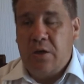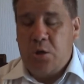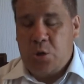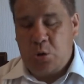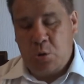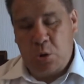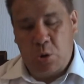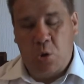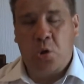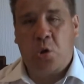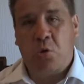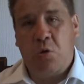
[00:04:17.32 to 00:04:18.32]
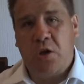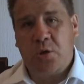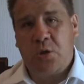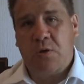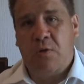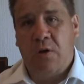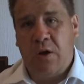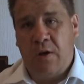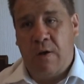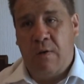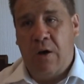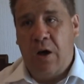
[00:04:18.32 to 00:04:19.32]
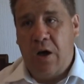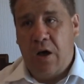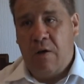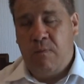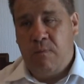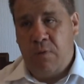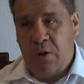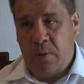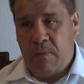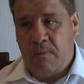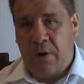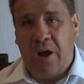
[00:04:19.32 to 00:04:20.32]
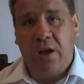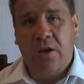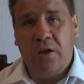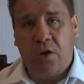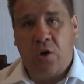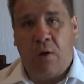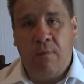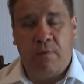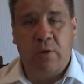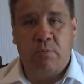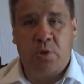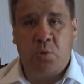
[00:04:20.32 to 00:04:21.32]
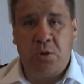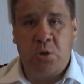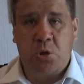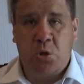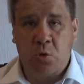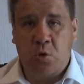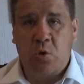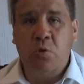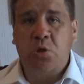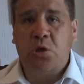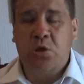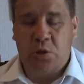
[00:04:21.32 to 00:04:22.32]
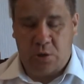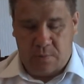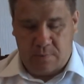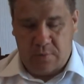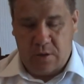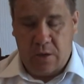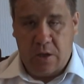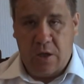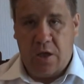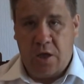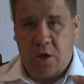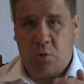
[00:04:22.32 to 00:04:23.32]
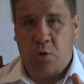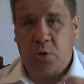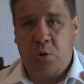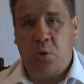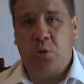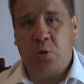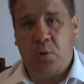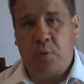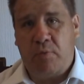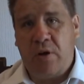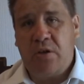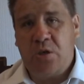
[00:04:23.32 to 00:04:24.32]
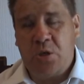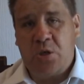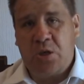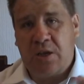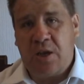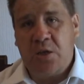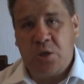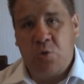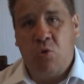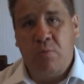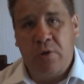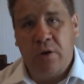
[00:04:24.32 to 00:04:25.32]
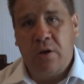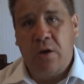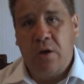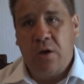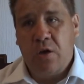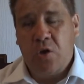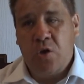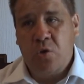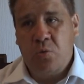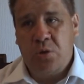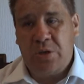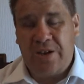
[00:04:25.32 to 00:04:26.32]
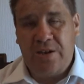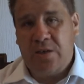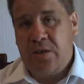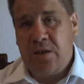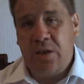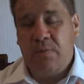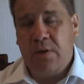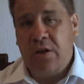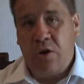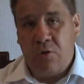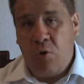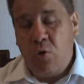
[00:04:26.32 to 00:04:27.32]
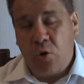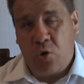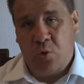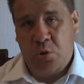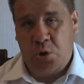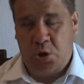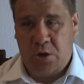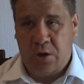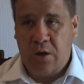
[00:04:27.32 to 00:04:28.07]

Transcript: So the Lord crossed uh, a, the violent conflict between the two cultures he crossed also the prejudice against the woman who was hated even in her own culture.